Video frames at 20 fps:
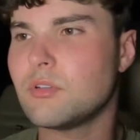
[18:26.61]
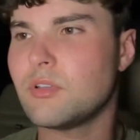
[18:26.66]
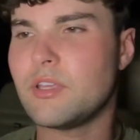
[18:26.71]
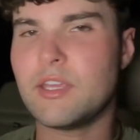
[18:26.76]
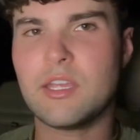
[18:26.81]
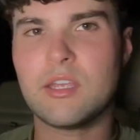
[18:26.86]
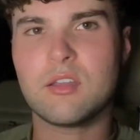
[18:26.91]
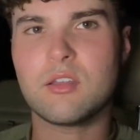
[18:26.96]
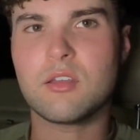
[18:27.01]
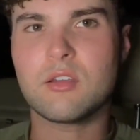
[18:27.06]

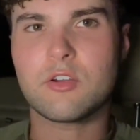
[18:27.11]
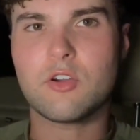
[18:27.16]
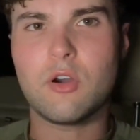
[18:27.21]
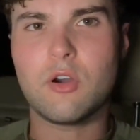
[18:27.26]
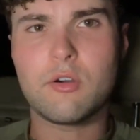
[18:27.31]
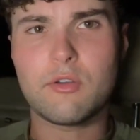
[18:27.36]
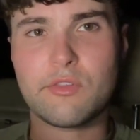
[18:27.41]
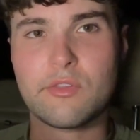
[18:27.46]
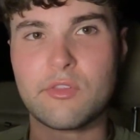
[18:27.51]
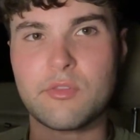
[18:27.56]
and then it
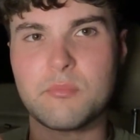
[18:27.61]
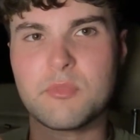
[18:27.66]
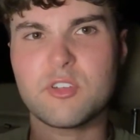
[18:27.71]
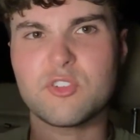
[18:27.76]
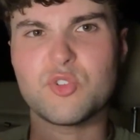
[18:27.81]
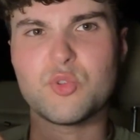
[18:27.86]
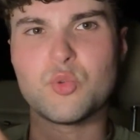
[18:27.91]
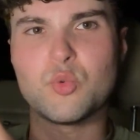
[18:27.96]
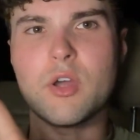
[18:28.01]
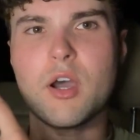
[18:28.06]
causes me
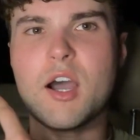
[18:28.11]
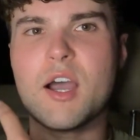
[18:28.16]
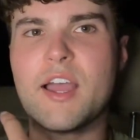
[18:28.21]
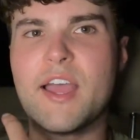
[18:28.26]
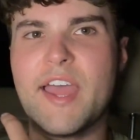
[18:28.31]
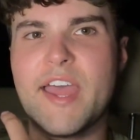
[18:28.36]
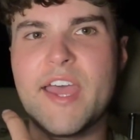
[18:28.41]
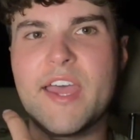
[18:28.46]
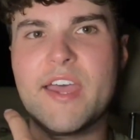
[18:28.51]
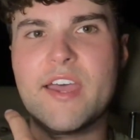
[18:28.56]
to not
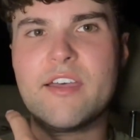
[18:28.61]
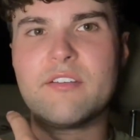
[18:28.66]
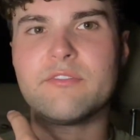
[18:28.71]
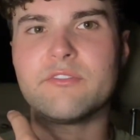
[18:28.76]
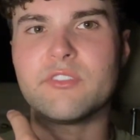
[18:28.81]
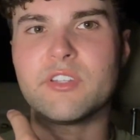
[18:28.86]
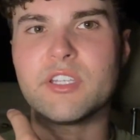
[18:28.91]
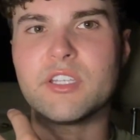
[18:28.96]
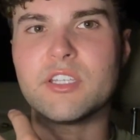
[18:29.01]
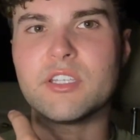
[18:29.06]
have
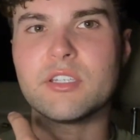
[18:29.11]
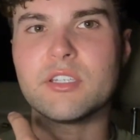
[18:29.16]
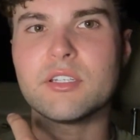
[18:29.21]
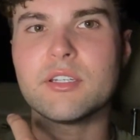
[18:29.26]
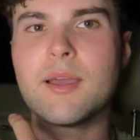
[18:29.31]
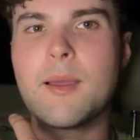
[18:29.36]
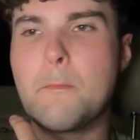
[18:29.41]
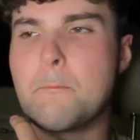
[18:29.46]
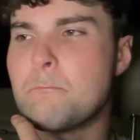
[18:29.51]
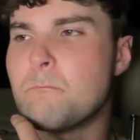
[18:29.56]
the
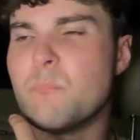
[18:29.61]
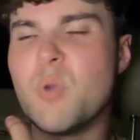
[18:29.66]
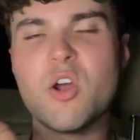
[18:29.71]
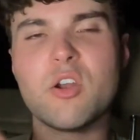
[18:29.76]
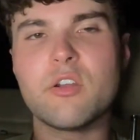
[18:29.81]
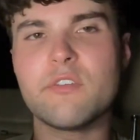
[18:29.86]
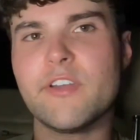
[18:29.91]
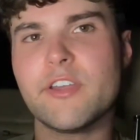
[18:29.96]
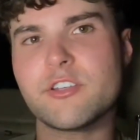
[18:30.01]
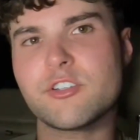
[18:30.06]

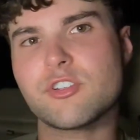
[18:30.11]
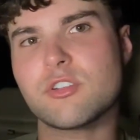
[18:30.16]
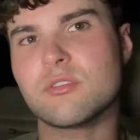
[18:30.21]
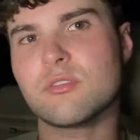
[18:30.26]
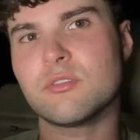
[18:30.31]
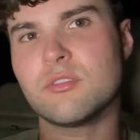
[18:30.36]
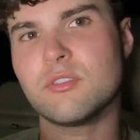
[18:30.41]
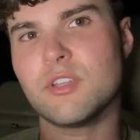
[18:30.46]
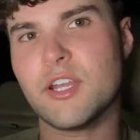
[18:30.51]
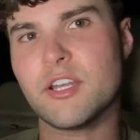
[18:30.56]

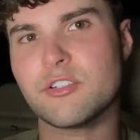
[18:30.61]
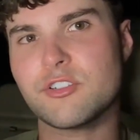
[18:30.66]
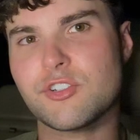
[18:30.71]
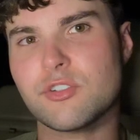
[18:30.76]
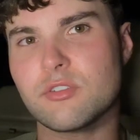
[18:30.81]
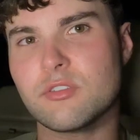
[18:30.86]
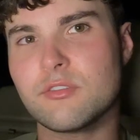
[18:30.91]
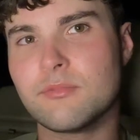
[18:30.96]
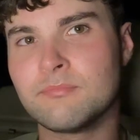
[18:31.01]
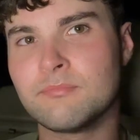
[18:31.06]
motivation that I
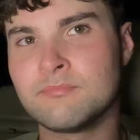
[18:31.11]
should.